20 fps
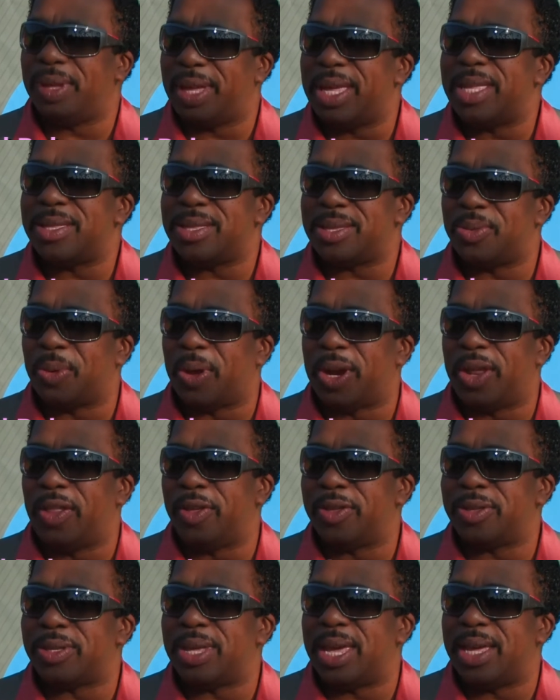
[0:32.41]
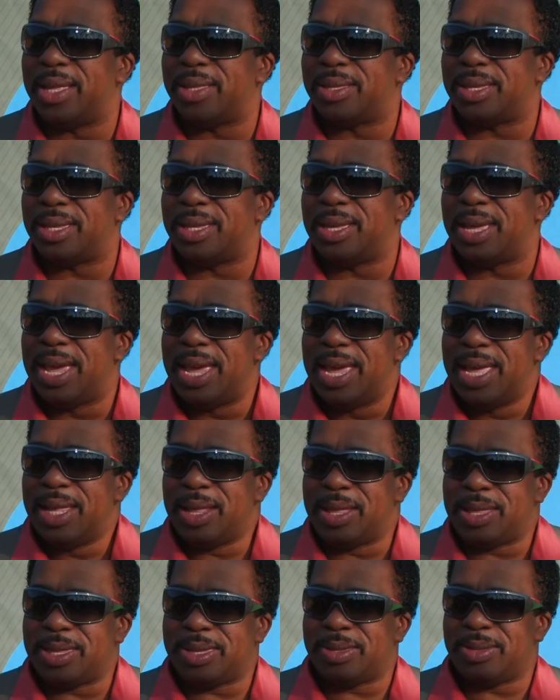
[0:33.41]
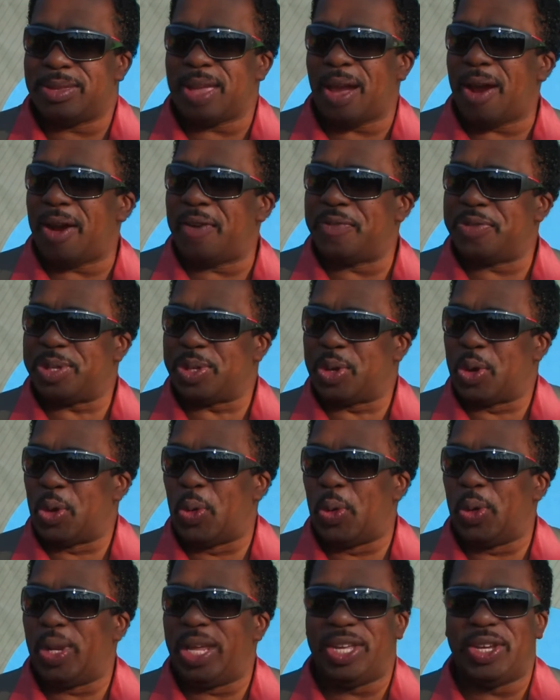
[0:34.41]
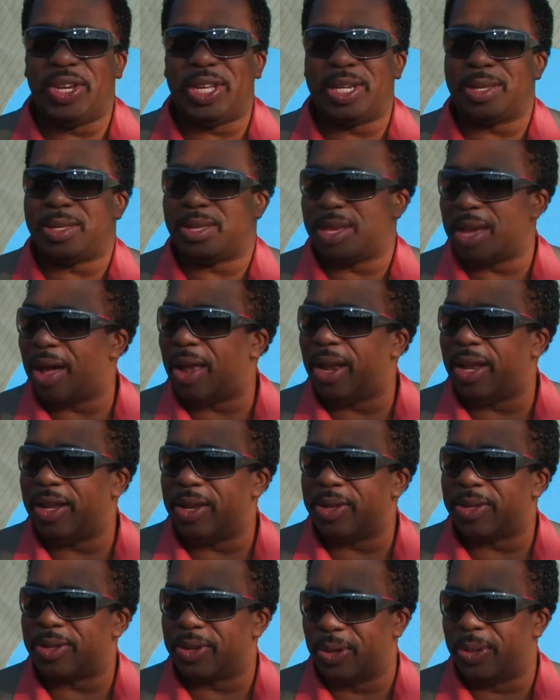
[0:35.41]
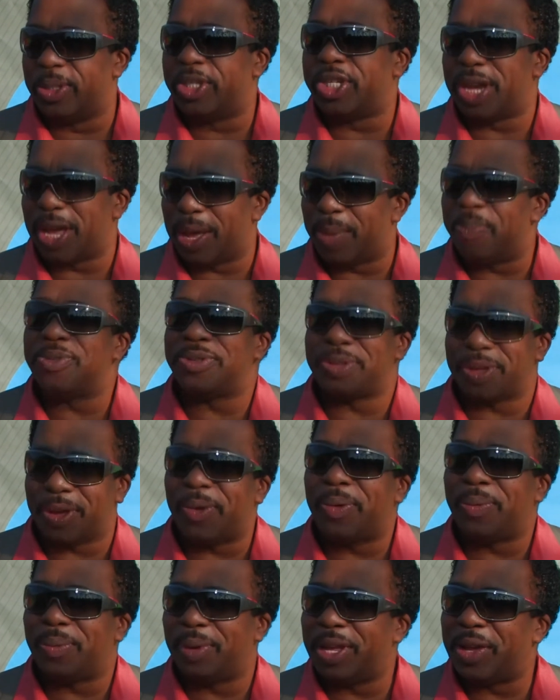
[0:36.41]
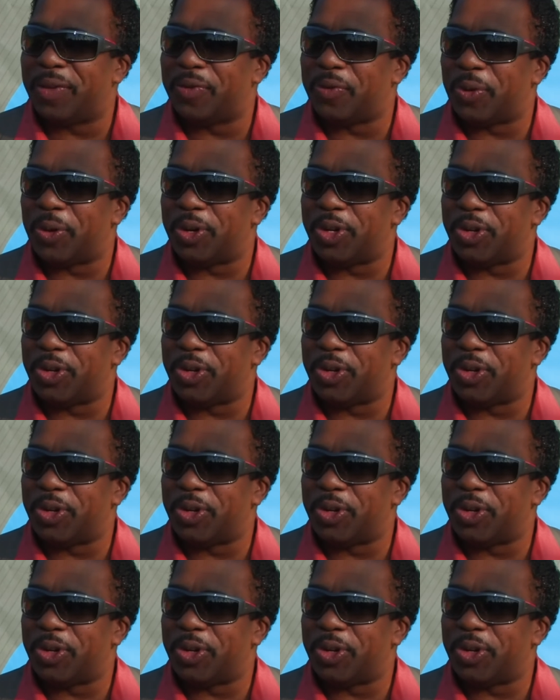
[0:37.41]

it's one of those things, the start of school, and you get to see all of your school chums, so looking forward